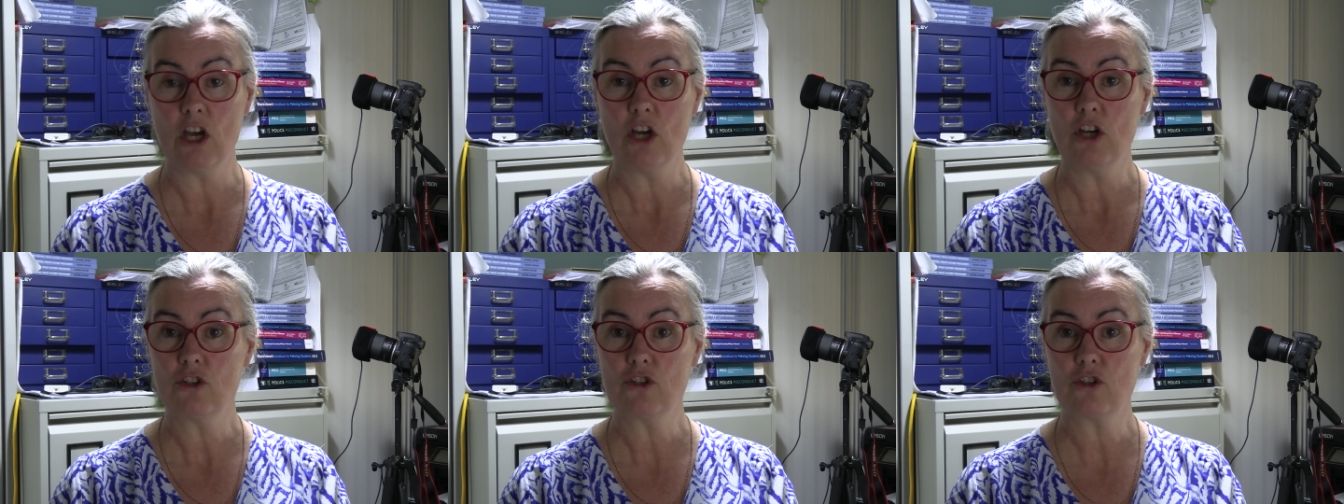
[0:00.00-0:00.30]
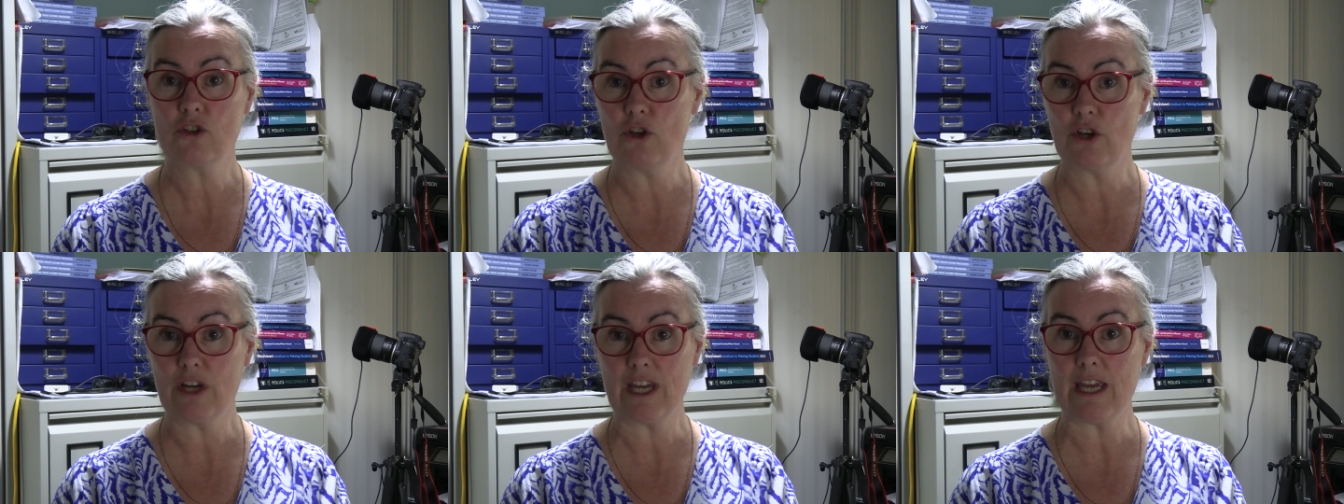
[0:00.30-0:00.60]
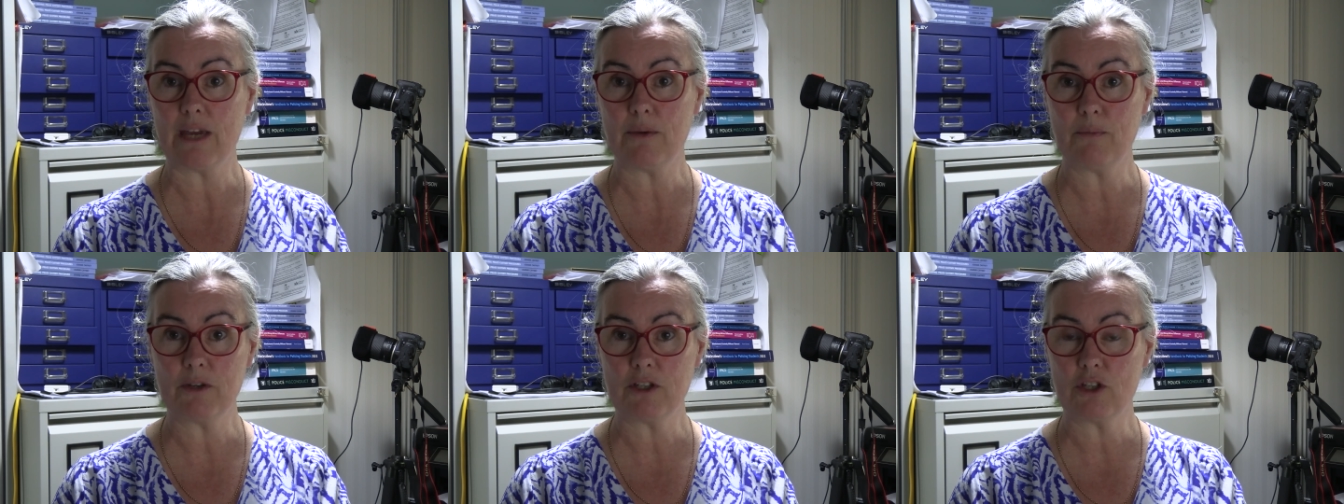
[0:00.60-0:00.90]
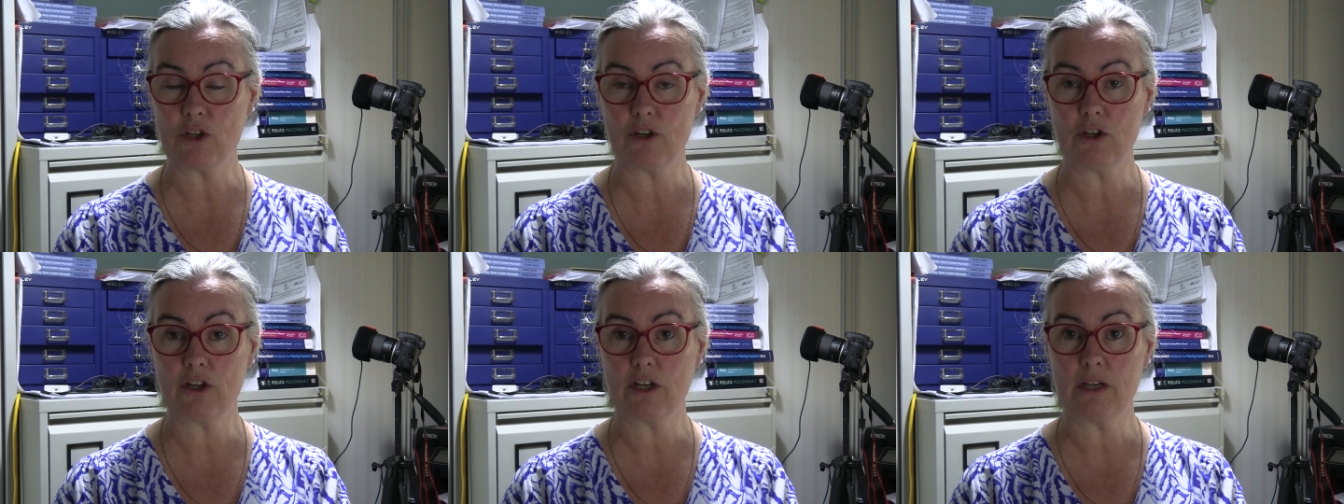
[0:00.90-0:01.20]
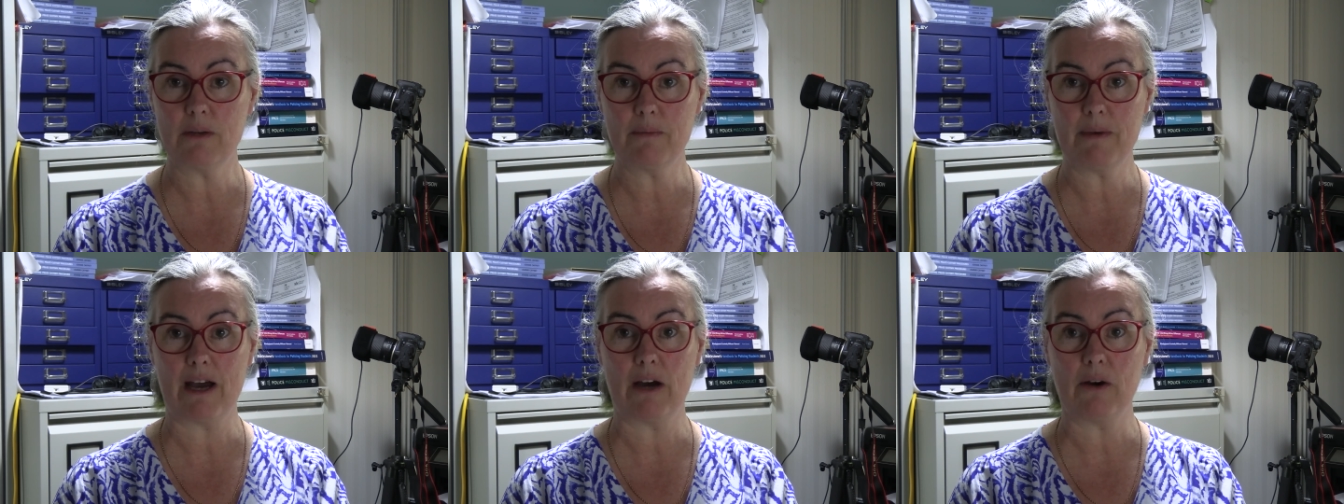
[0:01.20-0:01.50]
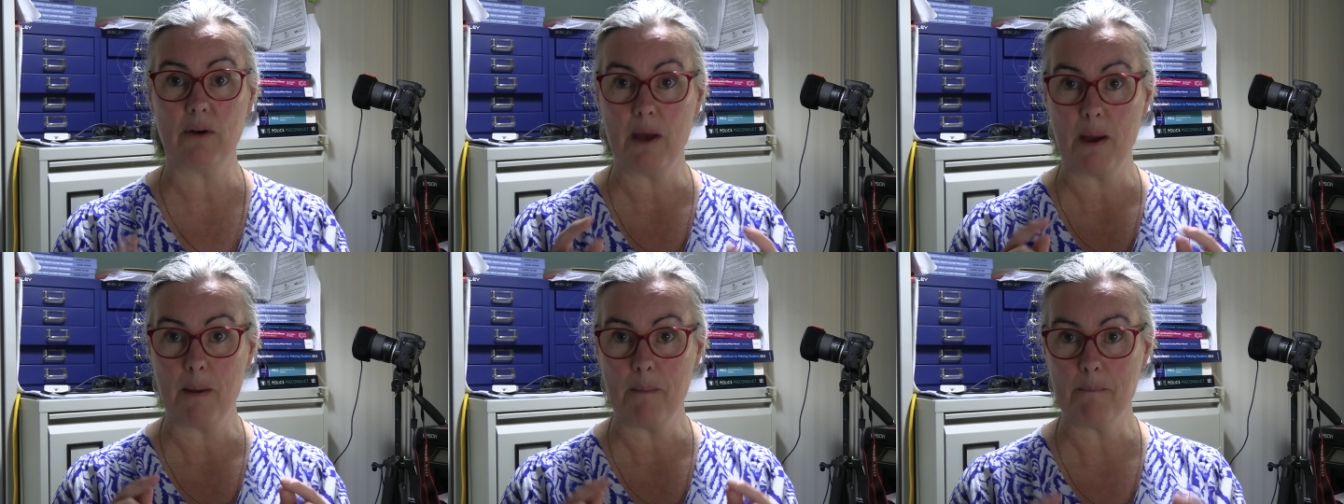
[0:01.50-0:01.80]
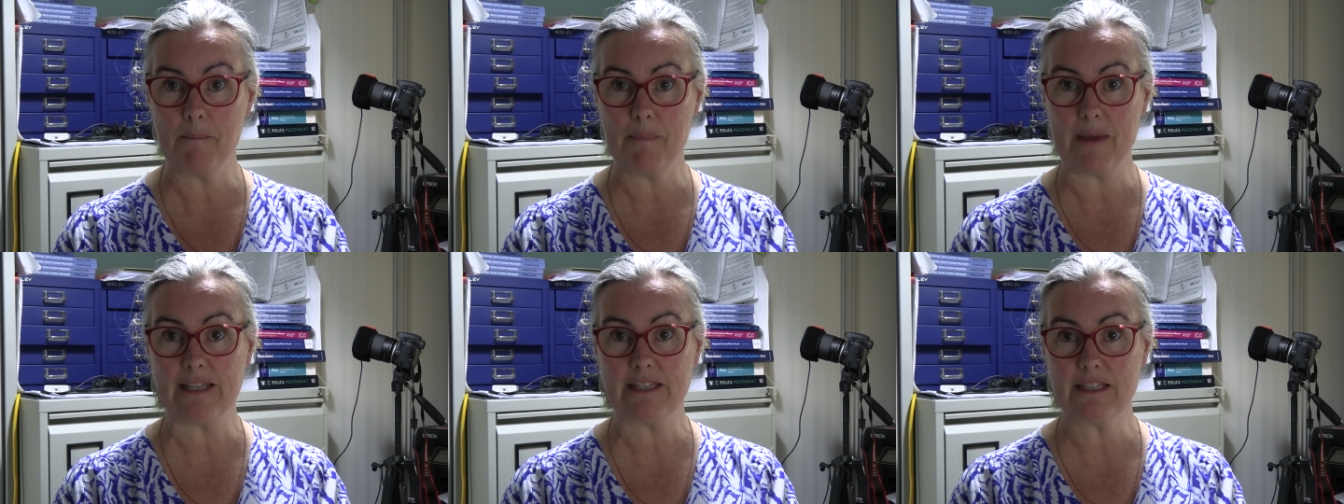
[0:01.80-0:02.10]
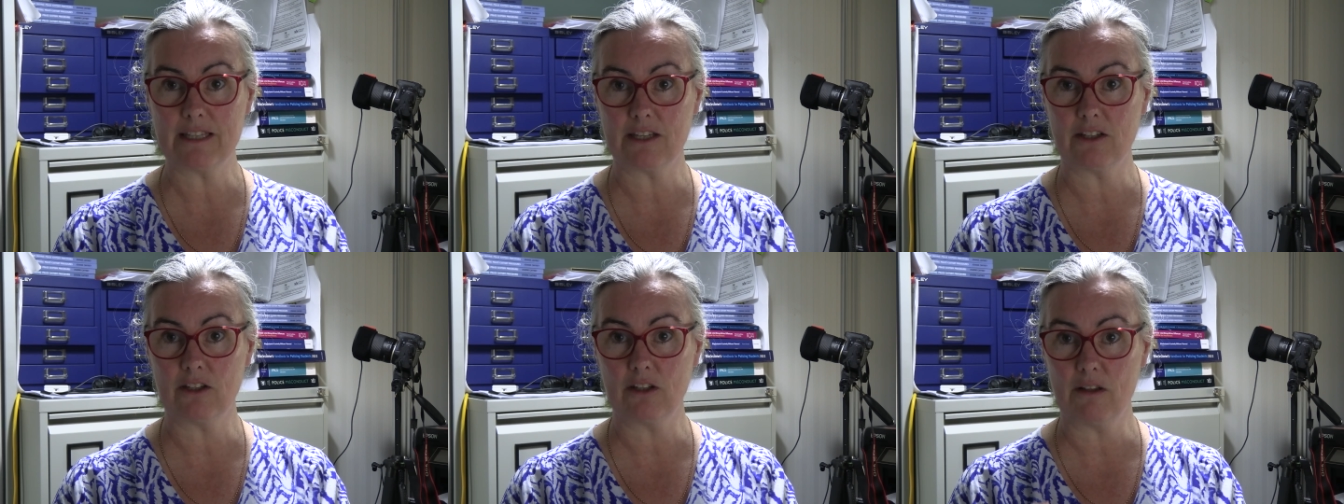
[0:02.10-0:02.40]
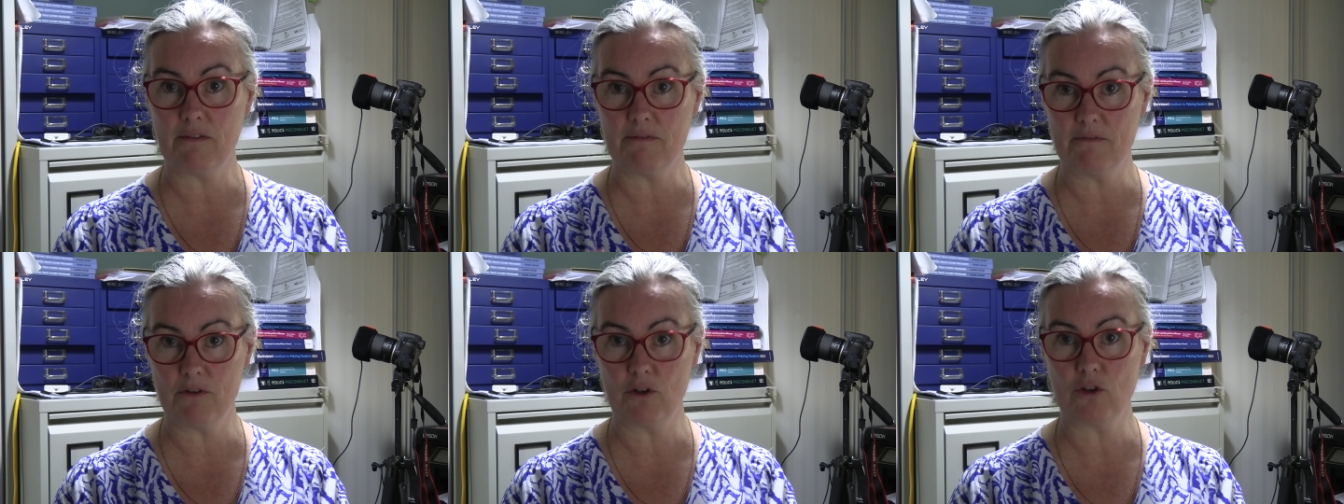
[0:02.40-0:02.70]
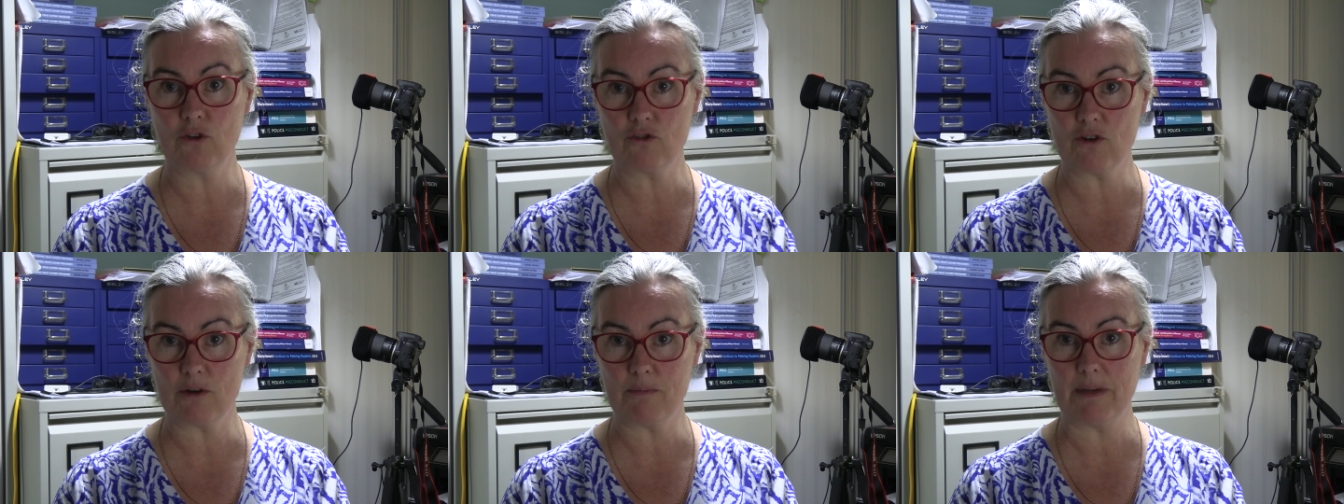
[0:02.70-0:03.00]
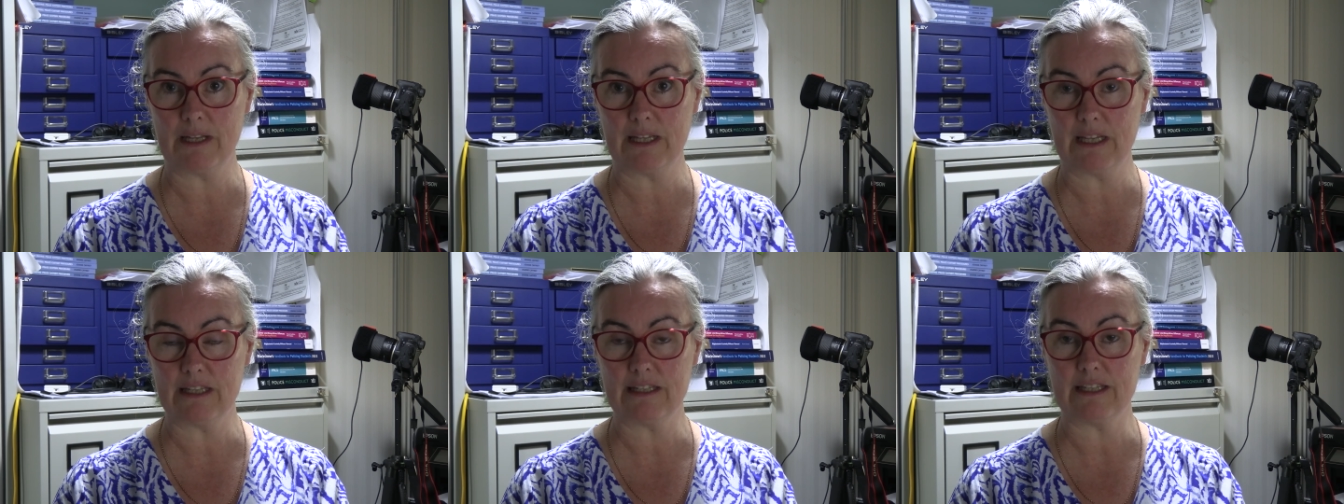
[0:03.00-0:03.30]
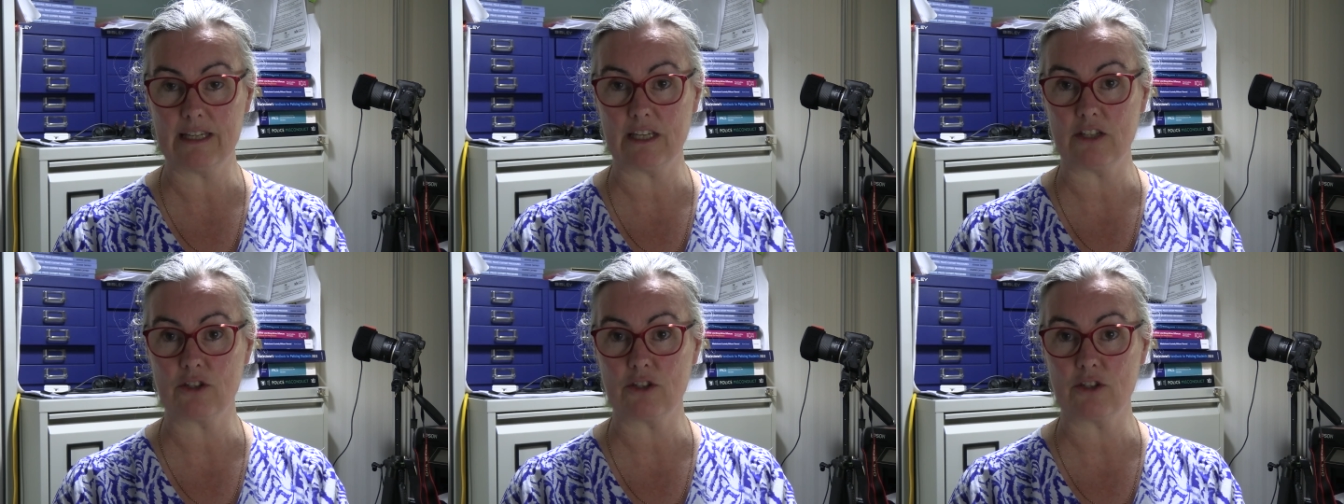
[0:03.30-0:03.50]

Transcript: So here we're talking about mental vulnerability,